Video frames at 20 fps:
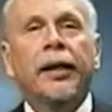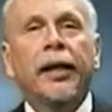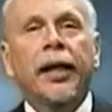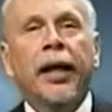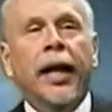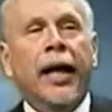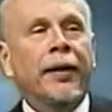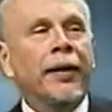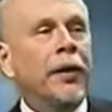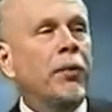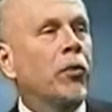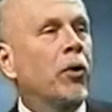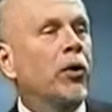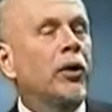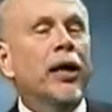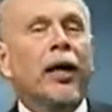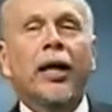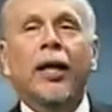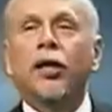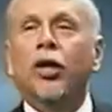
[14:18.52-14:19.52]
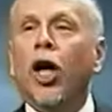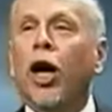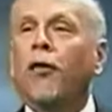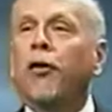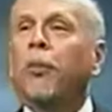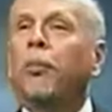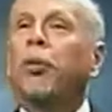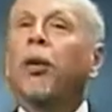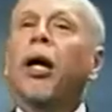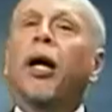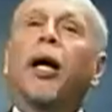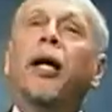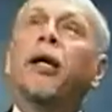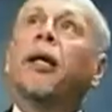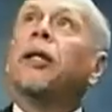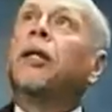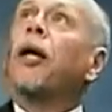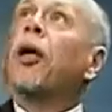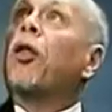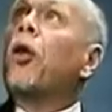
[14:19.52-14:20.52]
And they won't let us off the plane
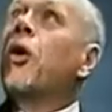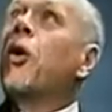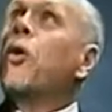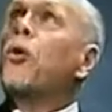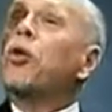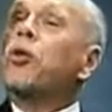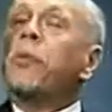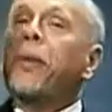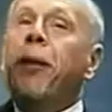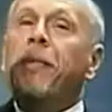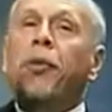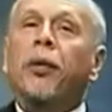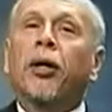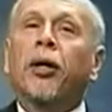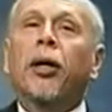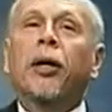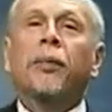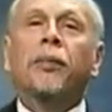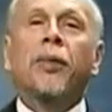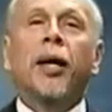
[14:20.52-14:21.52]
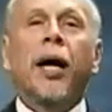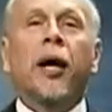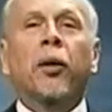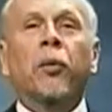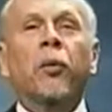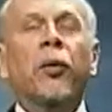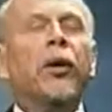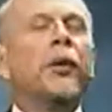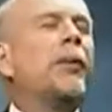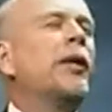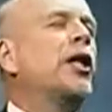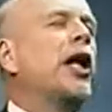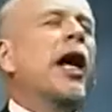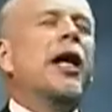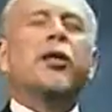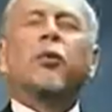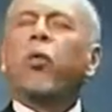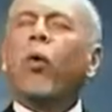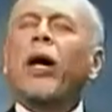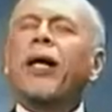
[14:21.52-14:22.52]
until those people come down. Wouldn't it be
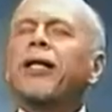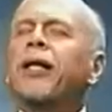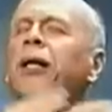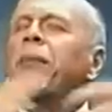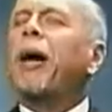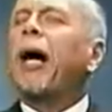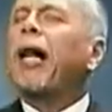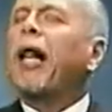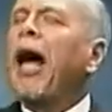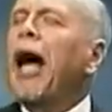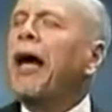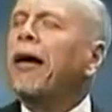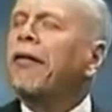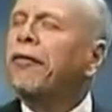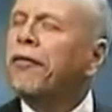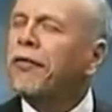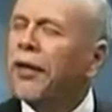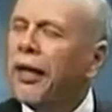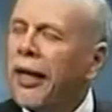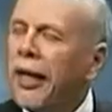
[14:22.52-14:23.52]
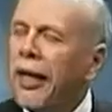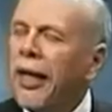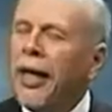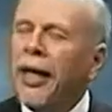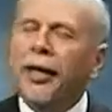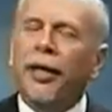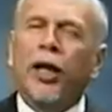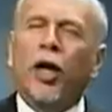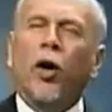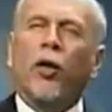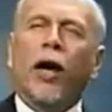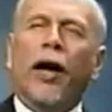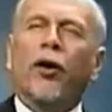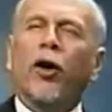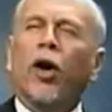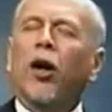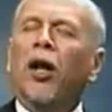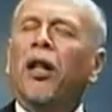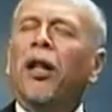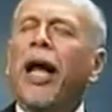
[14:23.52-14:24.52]
nice once in my life to go there? I go
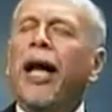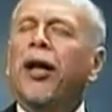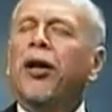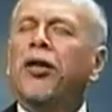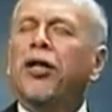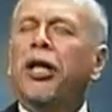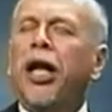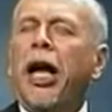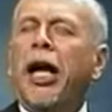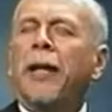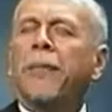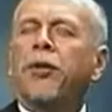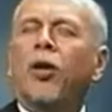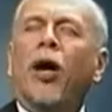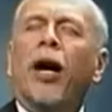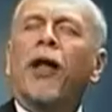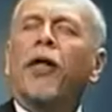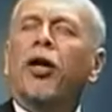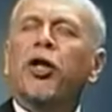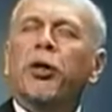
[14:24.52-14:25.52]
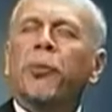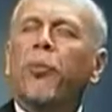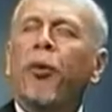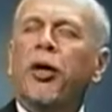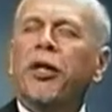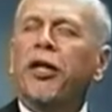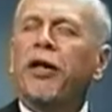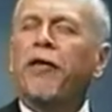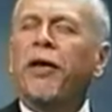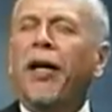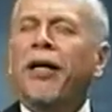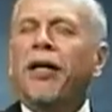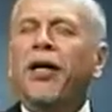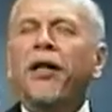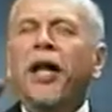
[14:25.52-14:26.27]
to Lakers games or other sports events, and they